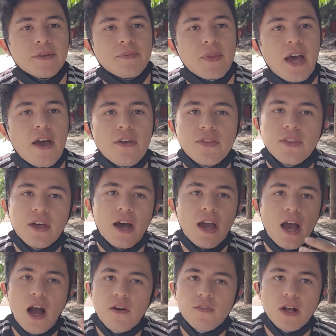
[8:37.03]
I
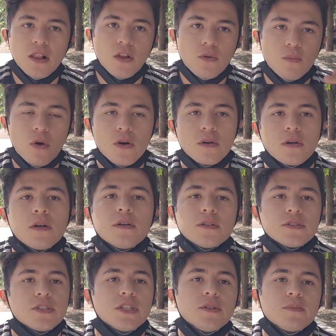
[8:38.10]
have a lot more
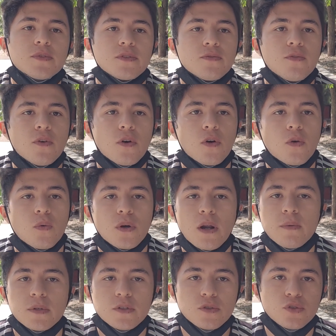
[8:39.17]
tips for
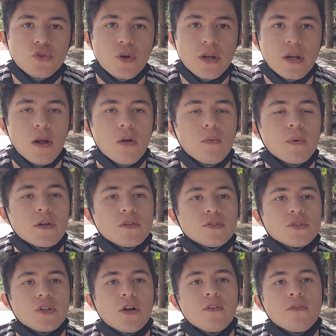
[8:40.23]
whenever you're training all by
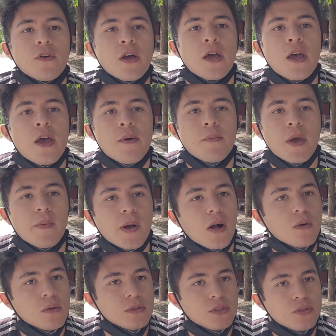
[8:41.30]
yourself. Maybe I
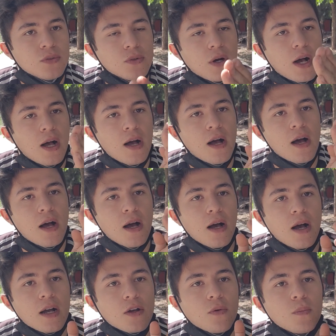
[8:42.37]
will do
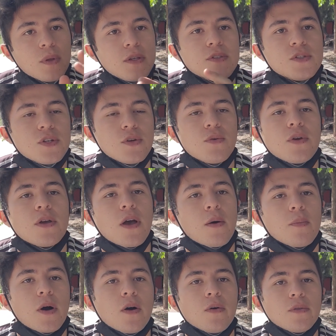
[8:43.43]
a complete series
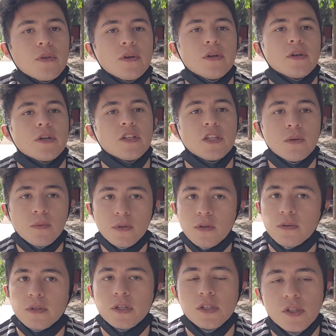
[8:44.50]
about
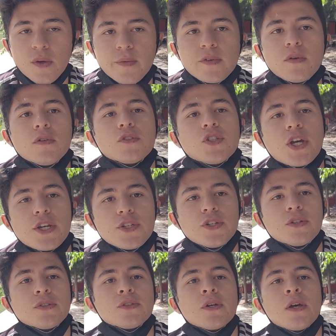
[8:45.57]
individual
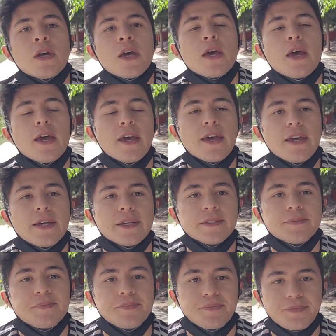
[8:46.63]
sessions.
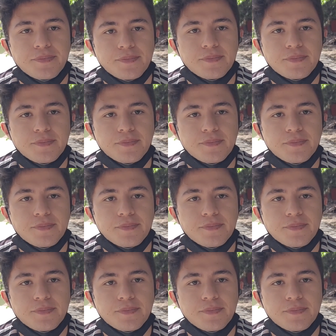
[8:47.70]
And